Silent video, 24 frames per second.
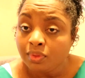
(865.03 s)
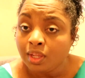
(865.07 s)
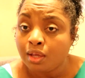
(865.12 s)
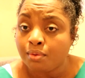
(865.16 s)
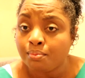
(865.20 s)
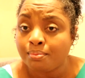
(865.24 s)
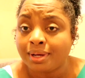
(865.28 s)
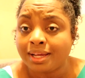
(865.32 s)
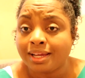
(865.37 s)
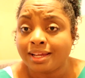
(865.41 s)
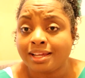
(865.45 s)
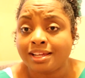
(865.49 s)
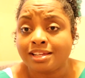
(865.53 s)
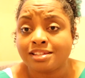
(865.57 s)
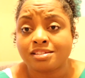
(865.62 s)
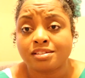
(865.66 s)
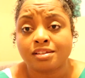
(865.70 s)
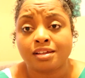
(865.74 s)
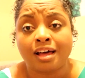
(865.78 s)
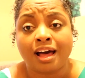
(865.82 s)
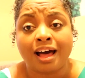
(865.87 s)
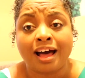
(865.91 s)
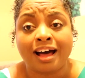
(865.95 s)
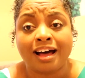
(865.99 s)
But it's
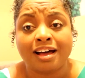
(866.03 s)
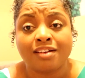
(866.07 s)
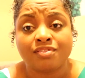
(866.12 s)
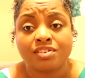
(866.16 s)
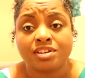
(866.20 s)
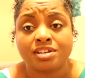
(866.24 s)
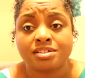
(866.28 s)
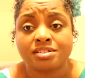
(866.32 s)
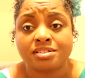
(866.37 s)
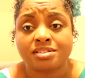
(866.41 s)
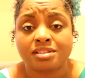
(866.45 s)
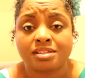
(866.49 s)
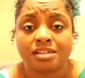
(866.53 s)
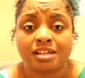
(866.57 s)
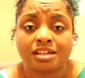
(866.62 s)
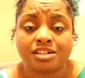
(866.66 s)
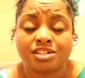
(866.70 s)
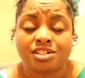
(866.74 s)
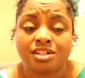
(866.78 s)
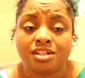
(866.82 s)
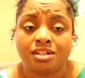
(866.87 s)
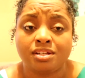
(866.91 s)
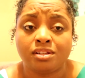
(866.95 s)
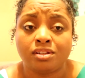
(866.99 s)
obvious that
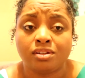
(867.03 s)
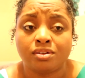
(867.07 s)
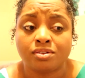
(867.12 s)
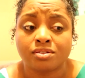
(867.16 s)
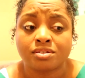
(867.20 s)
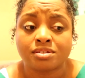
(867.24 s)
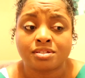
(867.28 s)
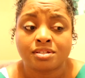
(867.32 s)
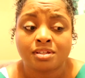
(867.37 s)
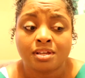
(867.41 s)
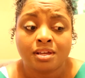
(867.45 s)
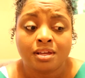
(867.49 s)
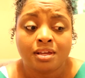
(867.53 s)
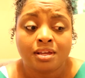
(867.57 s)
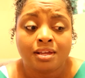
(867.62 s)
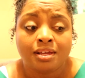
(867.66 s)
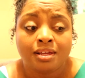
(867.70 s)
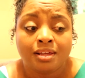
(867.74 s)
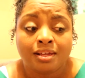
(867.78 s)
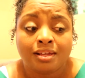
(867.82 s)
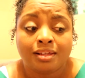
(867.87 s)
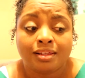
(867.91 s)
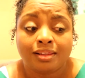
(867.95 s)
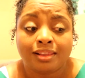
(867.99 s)
she looks
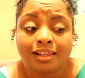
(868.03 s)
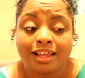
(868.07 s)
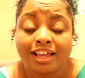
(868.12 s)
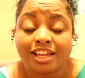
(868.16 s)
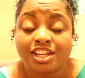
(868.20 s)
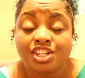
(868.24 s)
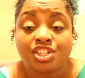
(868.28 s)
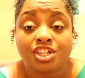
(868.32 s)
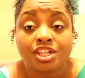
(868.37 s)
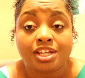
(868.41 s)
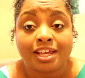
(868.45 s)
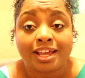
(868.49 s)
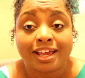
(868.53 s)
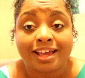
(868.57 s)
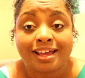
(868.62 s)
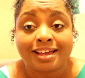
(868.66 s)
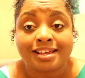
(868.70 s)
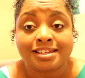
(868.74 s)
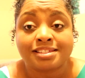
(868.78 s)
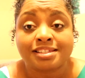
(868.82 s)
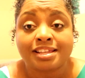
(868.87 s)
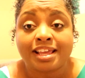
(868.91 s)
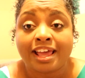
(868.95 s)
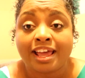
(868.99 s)
like she
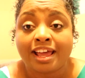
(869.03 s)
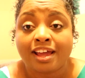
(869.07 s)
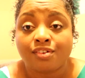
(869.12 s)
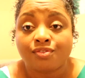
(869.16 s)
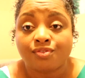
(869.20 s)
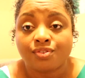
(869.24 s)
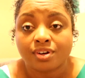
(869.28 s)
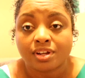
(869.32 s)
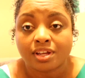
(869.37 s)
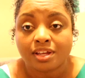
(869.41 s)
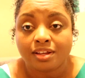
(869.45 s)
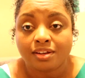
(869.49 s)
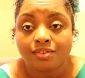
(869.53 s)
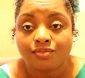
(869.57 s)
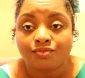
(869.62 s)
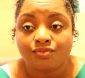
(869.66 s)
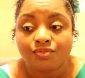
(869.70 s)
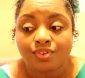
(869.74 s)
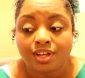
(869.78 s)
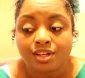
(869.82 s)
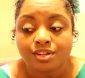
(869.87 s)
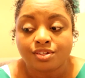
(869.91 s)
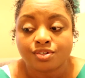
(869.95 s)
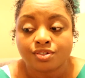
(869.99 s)
has African
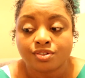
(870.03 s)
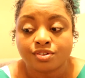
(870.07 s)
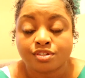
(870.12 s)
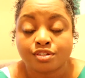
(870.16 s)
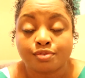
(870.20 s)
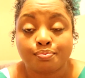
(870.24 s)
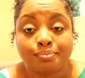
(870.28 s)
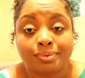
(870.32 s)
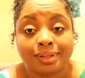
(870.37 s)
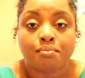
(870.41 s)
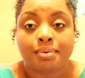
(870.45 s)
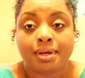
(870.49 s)
features.